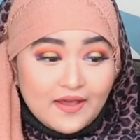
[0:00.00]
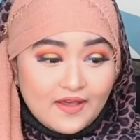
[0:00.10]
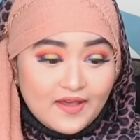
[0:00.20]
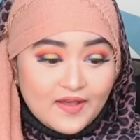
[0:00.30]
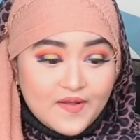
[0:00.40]

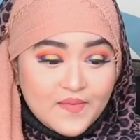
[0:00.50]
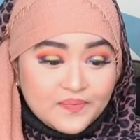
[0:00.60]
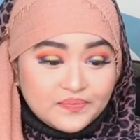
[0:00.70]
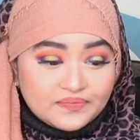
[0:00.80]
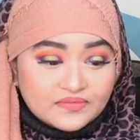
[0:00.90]

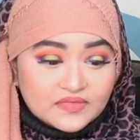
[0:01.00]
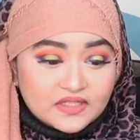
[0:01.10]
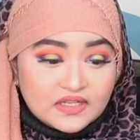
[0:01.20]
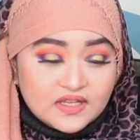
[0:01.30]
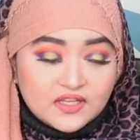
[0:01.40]
um,
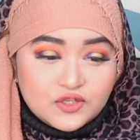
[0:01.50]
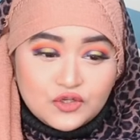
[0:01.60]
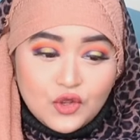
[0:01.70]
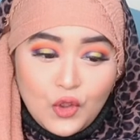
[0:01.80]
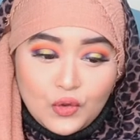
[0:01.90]

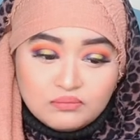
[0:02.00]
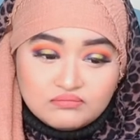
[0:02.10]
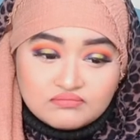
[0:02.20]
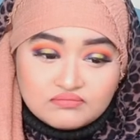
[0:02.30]
you know